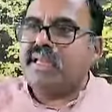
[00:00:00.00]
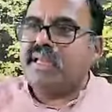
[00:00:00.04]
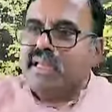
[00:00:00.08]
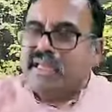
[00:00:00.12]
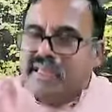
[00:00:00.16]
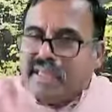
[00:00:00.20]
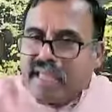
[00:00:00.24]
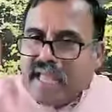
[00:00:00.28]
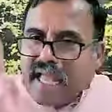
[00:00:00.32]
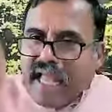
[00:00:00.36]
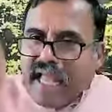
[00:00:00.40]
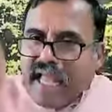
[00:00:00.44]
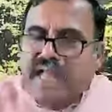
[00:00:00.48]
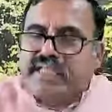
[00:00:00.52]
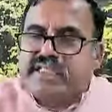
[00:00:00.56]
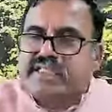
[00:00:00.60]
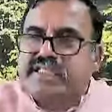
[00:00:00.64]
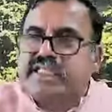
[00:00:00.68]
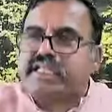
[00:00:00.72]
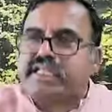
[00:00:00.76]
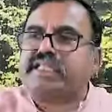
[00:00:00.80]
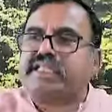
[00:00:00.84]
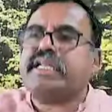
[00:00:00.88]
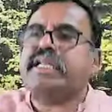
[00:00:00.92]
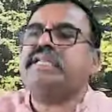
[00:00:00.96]
The
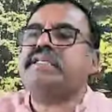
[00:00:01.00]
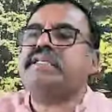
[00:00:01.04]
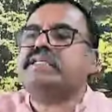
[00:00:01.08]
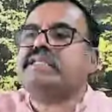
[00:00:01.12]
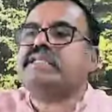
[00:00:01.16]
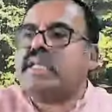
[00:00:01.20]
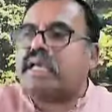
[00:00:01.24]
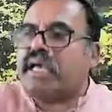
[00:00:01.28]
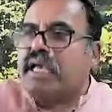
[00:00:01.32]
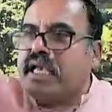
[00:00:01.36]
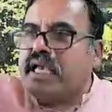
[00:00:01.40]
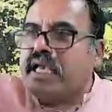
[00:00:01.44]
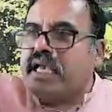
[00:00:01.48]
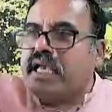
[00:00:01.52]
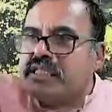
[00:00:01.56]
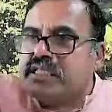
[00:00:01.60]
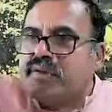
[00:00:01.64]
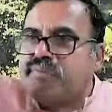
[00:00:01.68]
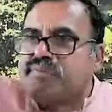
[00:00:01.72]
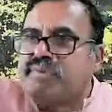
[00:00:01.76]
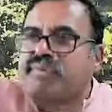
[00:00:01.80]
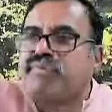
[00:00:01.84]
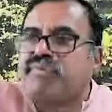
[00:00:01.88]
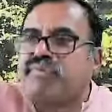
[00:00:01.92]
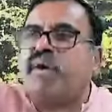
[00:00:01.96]
existence is
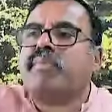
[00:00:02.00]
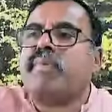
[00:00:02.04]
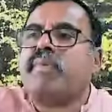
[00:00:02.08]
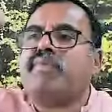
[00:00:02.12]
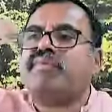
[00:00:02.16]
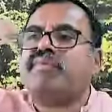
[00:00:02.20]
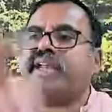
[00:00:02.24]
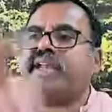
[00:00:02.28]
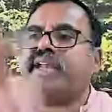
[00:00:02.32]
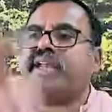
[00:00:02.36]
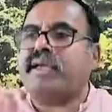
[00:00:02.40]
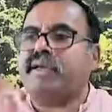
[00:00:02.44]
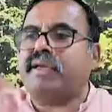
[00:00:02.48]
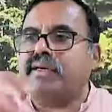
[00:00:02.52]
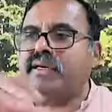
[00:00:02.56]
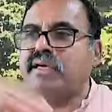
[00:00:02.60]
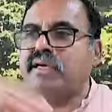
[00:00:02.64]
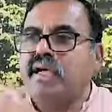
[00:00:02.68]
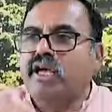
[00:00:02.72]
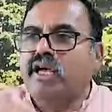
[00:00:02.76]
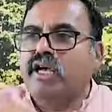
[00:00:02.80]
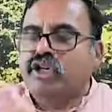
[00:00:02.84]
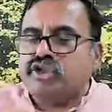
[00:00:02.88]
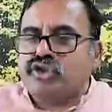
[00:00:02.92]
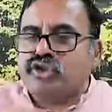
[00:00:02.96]
of the form of tree.
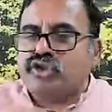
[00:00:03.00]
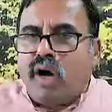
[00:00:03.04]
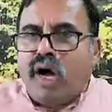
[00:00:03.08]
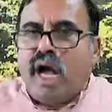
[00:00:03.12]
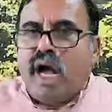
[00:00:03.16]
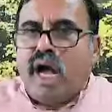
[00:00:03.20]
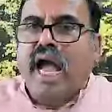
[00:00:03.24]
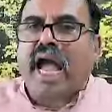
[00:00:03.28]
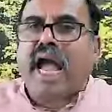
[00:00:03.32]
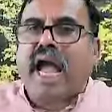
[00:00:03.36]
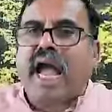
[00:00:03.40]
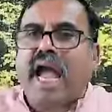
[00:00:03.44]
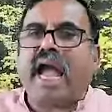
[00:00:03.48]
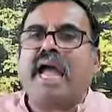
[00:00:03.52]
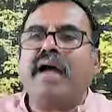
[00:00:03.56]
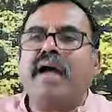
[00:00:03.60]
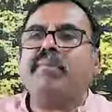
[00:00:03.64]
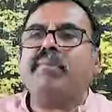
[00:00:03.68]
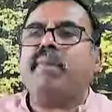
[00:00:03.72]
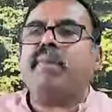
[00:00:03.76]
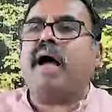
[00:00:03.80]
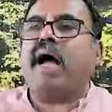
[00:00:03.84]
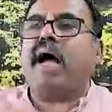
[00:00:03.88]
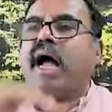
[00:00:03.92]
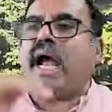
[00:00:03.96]
So am
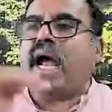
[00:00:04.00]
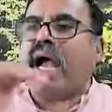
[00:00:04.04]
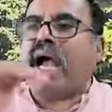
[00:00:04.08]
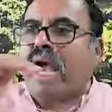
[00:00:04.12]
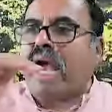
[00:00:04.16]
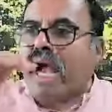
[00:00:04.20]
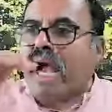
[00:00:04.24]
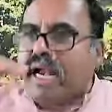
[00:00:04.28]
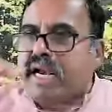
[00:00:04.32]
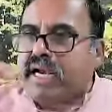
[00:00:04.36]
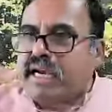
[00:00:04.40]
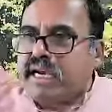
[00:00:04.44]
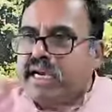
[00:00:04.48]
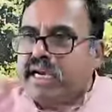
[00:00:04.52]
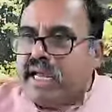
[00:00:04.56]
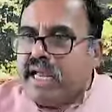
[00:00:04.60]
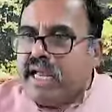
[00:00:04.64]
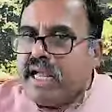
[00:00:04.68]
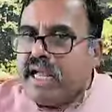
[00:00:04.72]
and